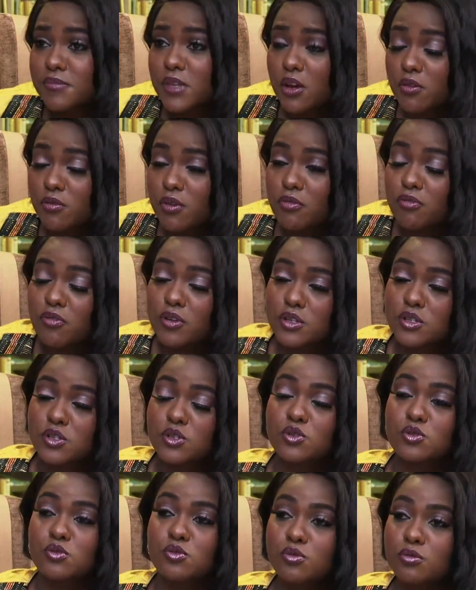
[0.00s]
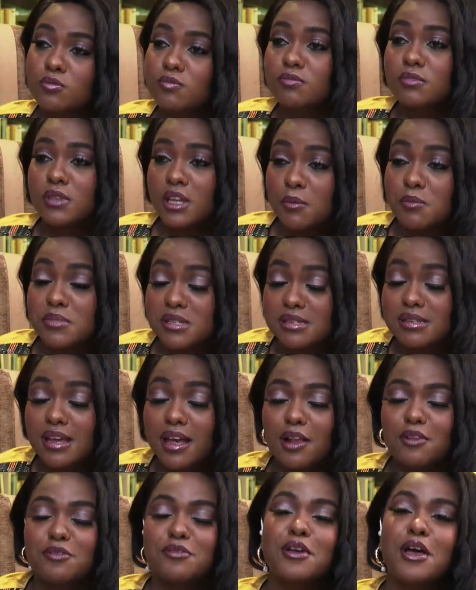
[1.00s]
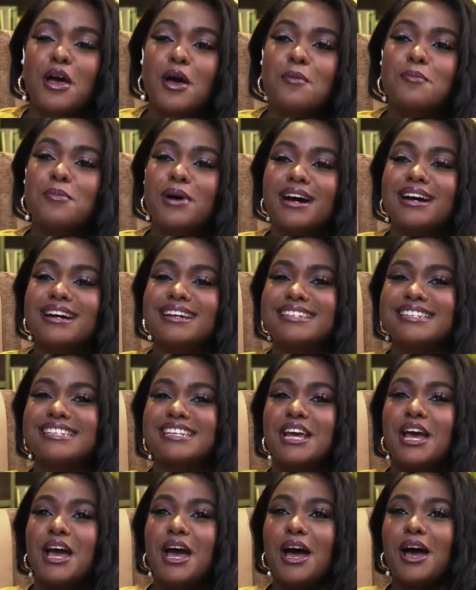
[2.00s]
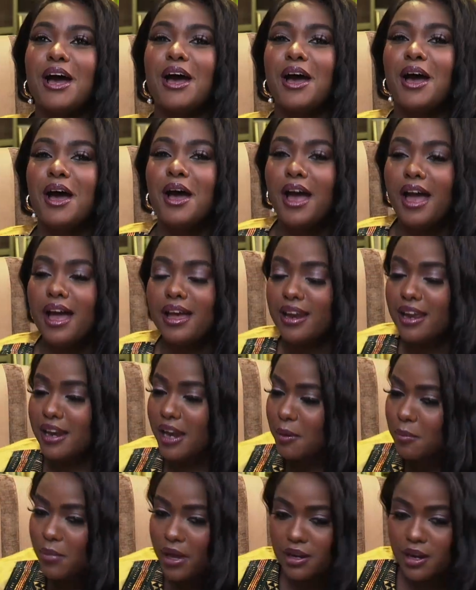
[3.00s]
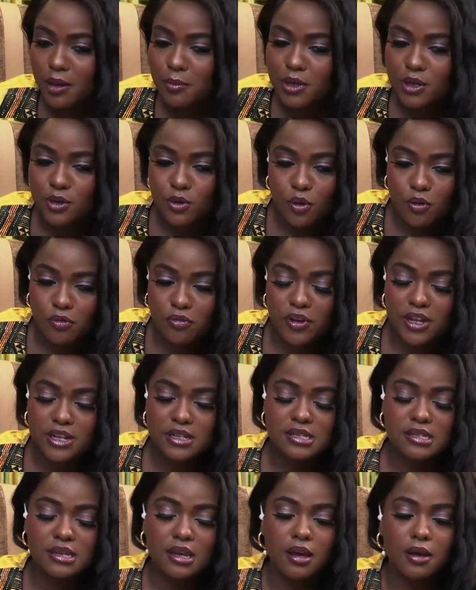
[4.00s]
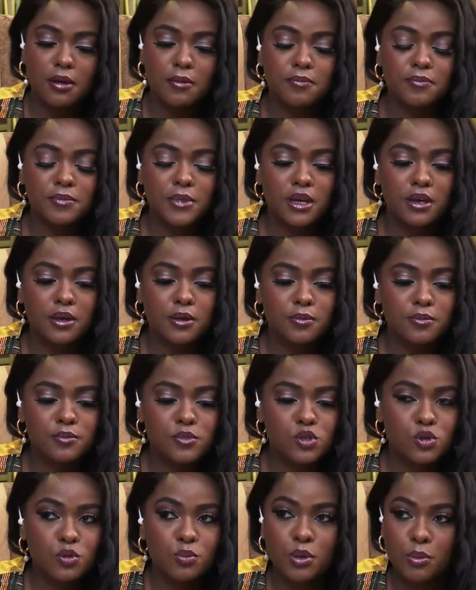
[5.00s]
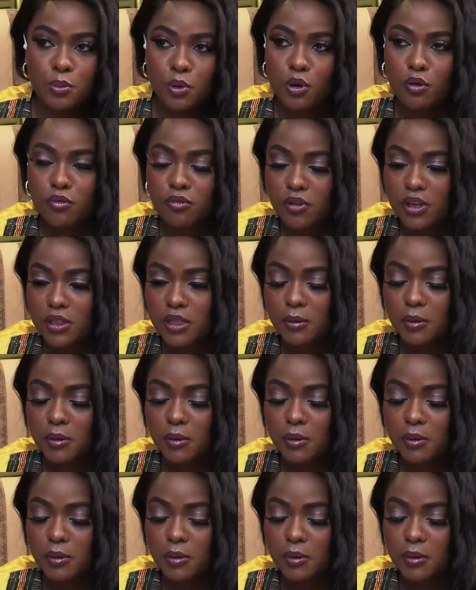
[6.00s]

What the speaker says: a reference to himself, but and I mean no offense to people of faith.